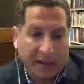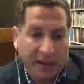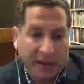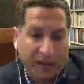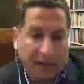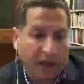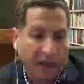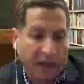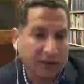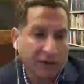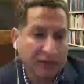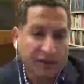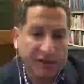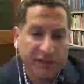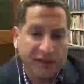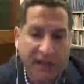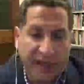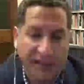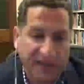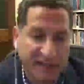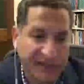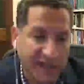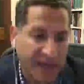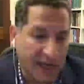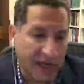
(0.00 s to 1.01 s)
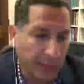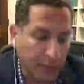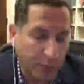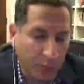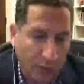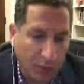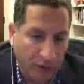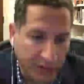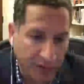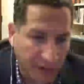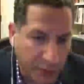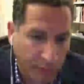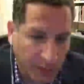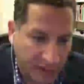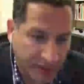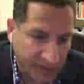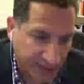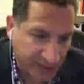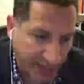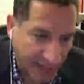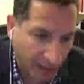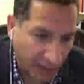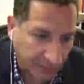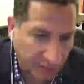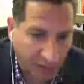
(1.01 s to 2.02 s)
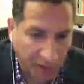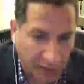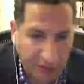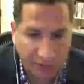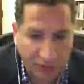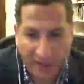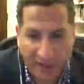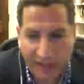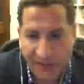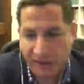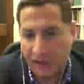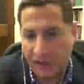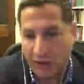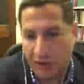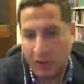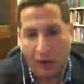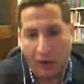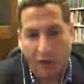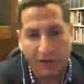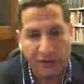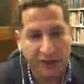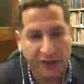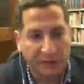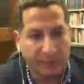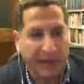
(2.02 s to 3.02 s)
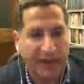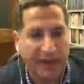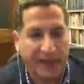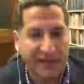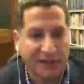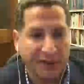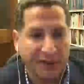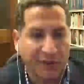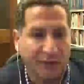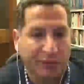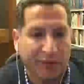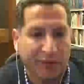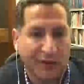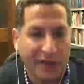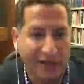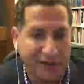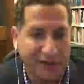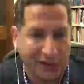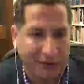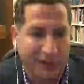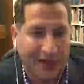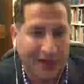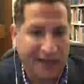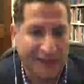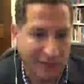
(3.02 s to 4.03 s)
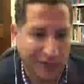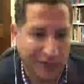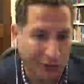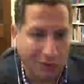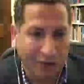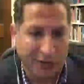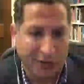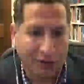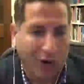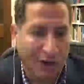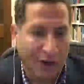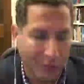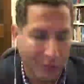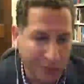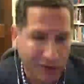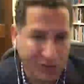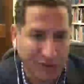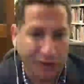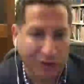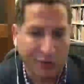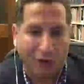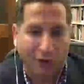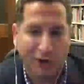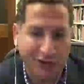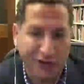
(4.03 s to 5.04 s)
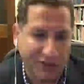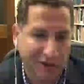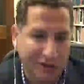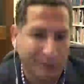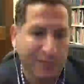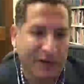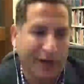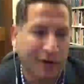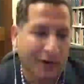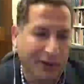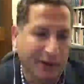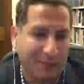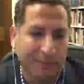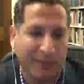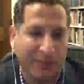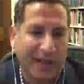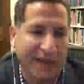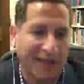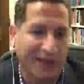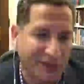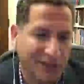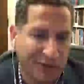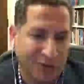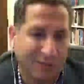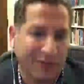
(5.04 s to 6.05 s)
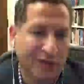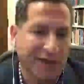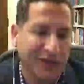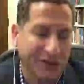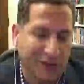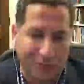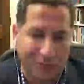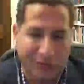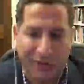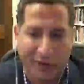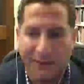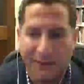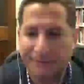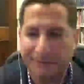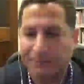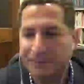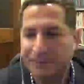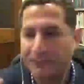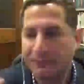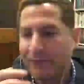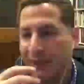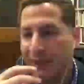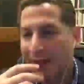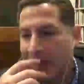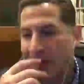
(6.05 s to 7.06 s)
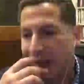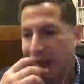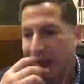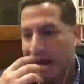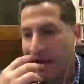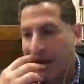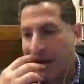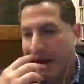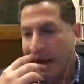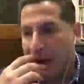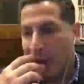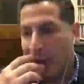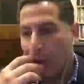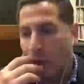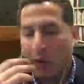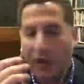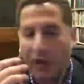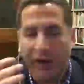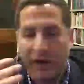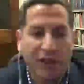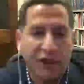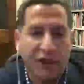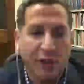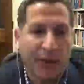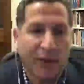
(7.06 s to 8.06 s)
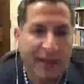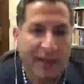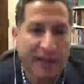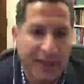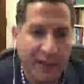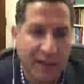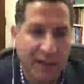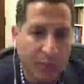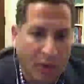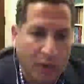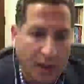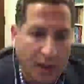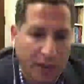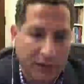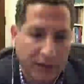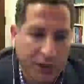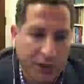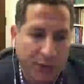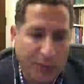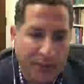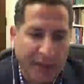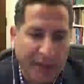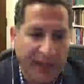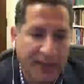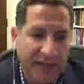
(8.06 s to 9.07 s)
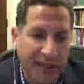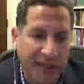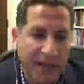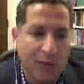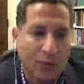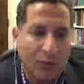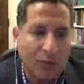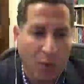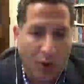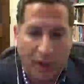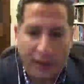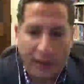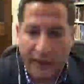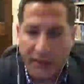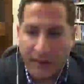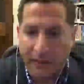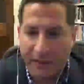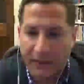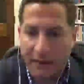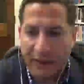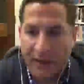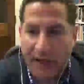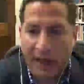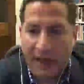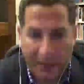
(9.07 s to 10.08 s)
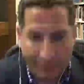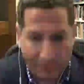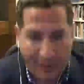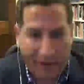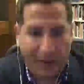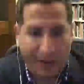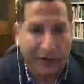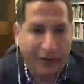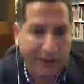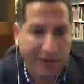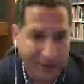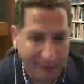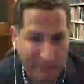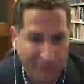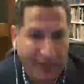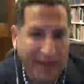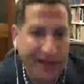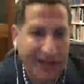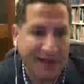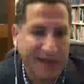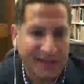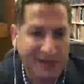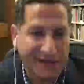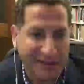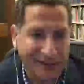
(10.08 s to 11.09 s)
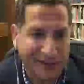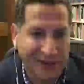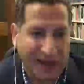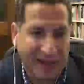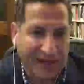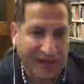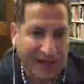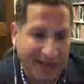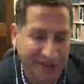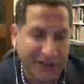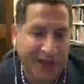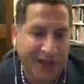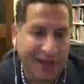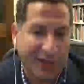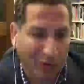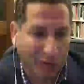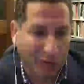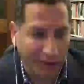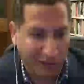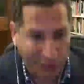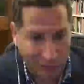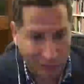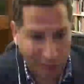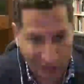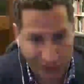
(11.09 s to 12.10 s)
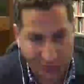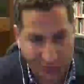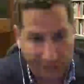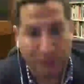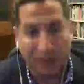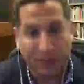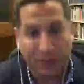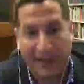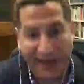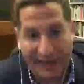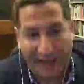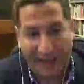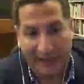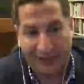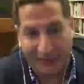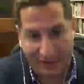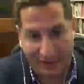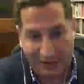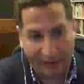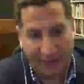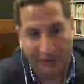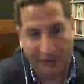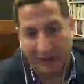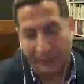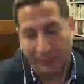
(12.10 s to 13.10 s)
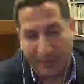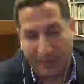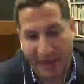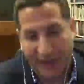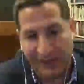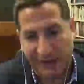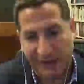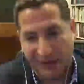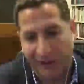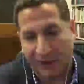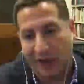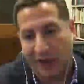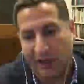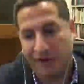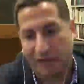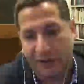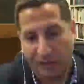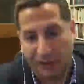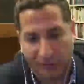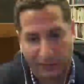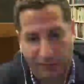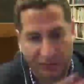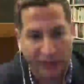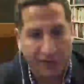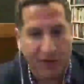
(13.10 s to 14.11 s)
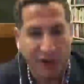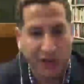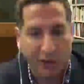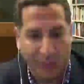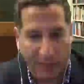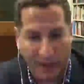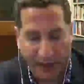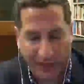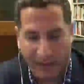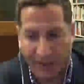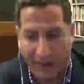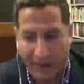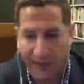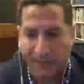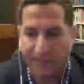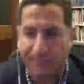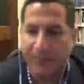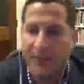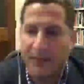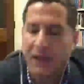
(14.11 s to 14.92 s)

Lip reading: Qatar is not saying we want the U.S. out. Qatar has the largest base in the region, hosts the largest American base in the region, right? What did the UAE want? The UAE wanted an American base, and actually they wanted to supplant the base in Qatar for the UAE.